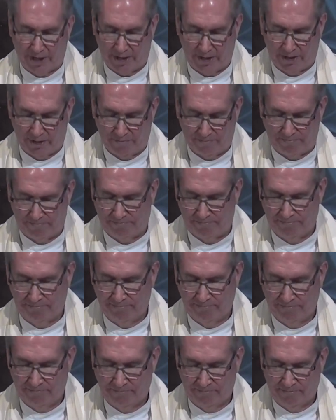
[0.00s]
him.
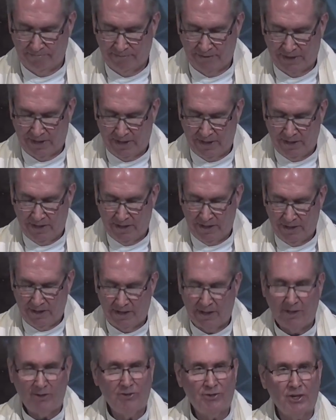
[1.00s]

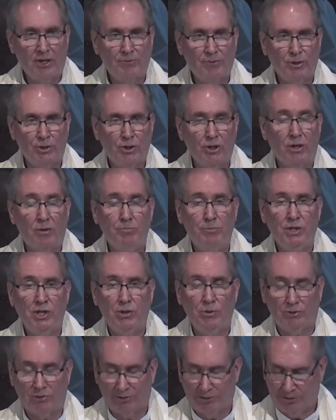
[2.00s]
He suffered
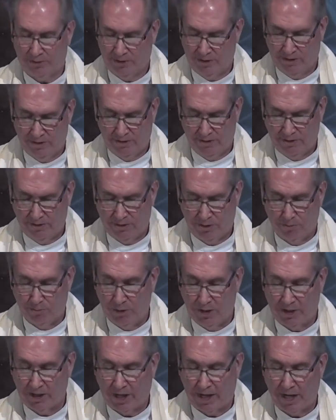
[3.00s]
abuse,
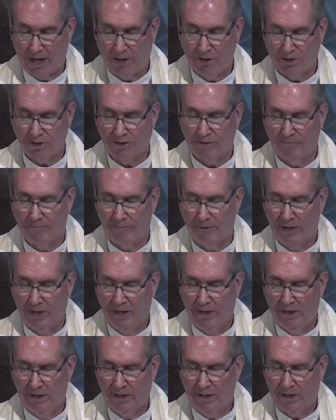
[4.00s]
humiliation,
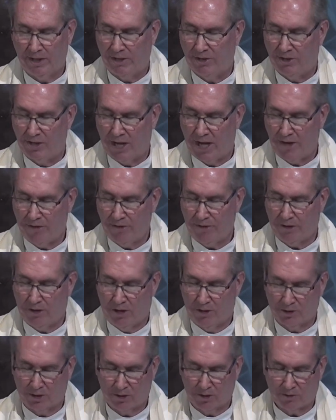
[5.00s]
and death
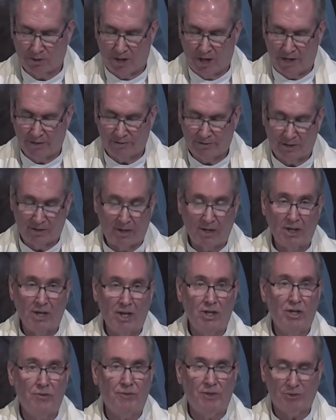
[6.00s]
on a cross at the
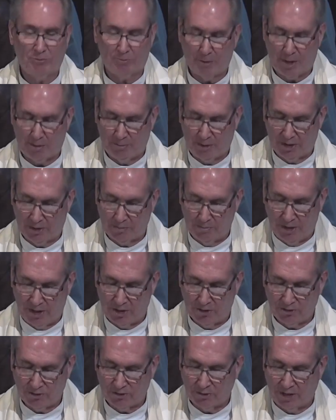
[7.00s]
end of his public
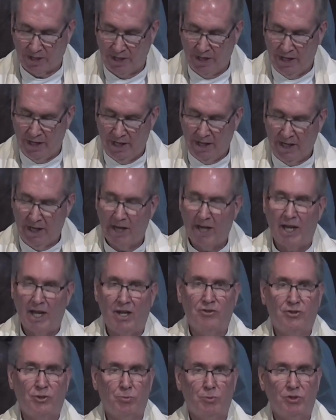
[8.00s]
ministry
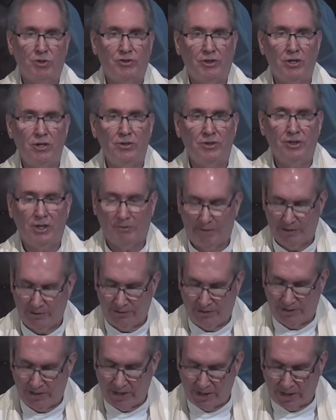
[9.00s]
as a result of his
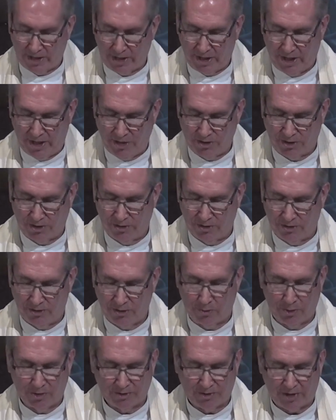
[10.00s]
dedication
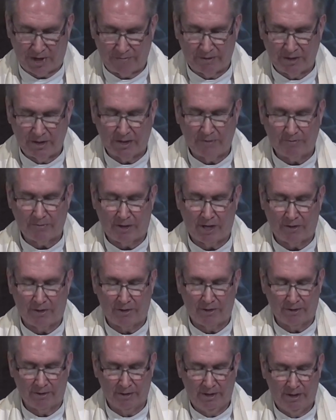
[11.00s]
to his heavenly
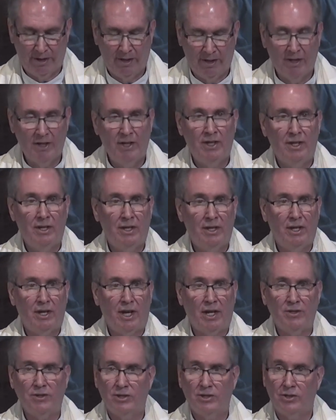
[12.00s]
Father
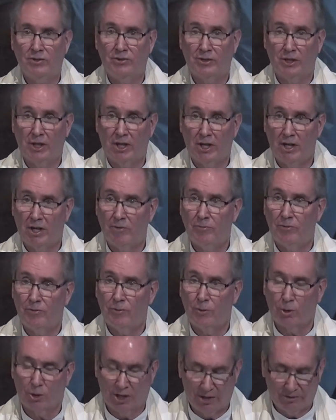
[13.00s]
and his love
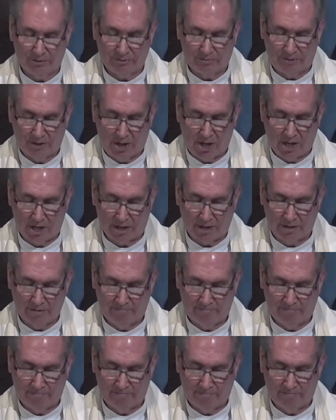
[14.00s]
for his flock.